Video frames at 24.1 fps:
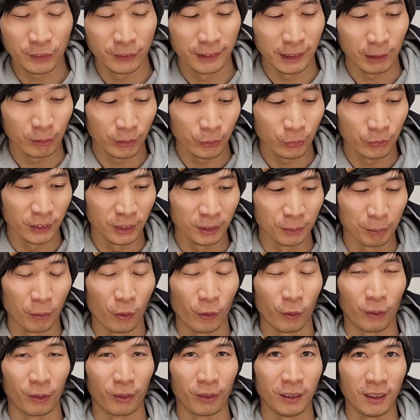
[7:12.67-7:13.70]
definitely feels
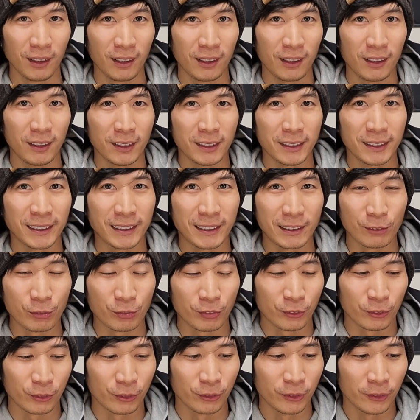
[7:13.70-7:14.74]
more
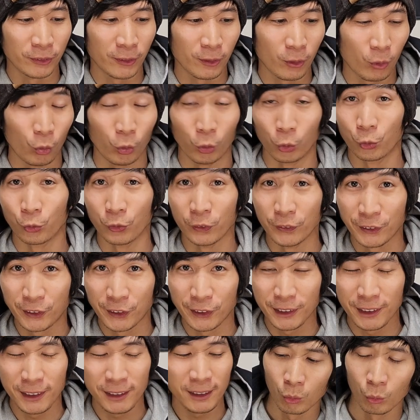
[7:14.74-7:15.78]
stiffer or
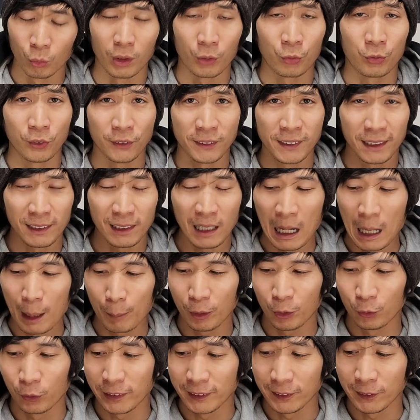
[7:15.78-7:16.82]
rigid. When I first got the
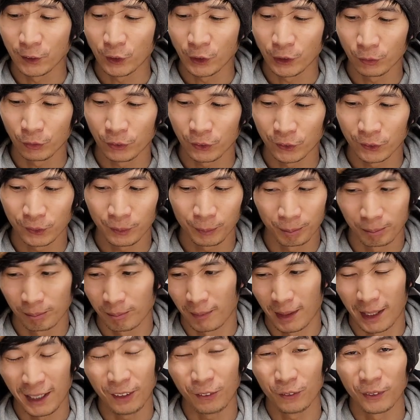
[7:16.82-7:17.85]
Hybrid Racing shifter,
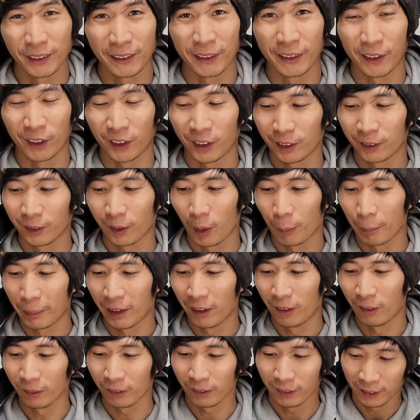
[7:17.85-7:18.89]
I didn't really care
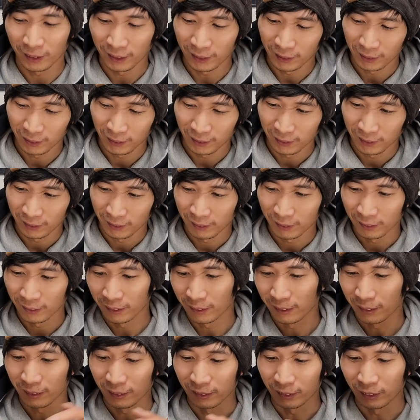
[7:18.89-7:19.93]
about
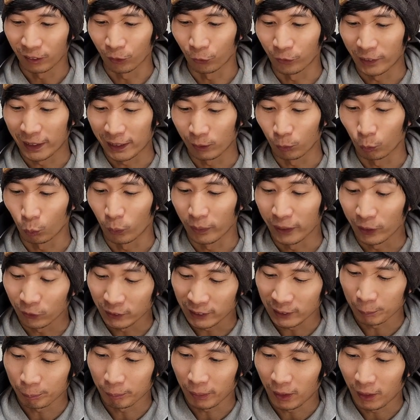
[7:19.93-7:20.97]
the random weld
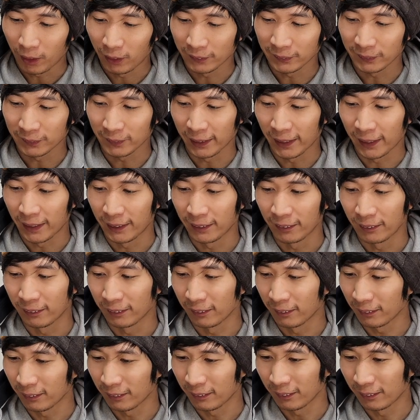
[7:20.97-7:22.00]
spots
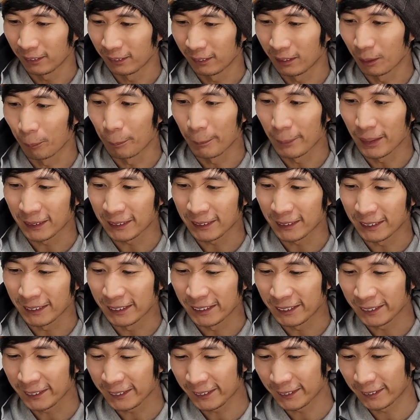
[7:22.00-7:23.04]
and the
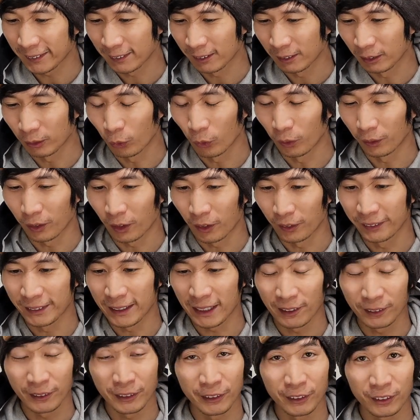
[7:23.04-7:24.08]
messiness going on
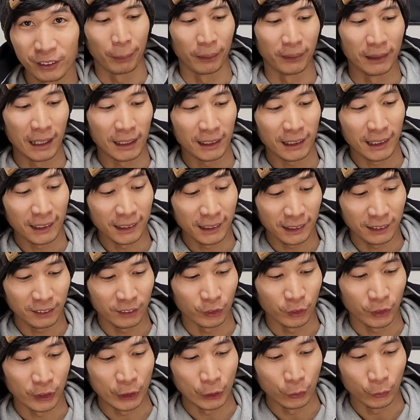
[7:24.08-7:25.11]
down here. But now that I got the
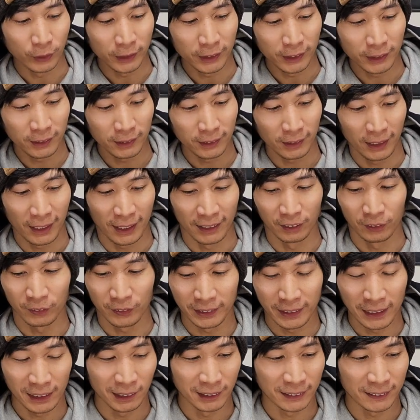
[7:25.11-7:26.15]
Acuity and
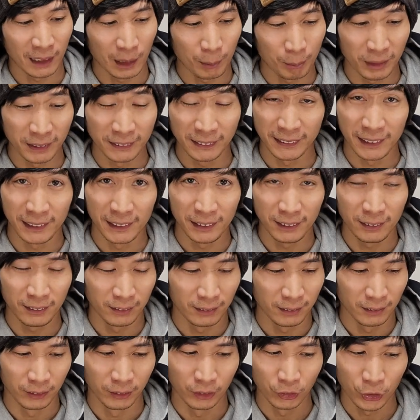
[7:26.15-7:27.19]
looking at it side by side,
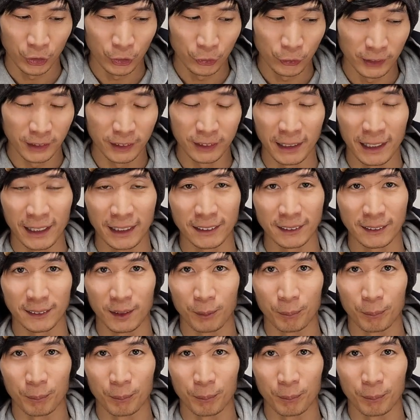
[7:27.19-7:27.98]
the Acuity has a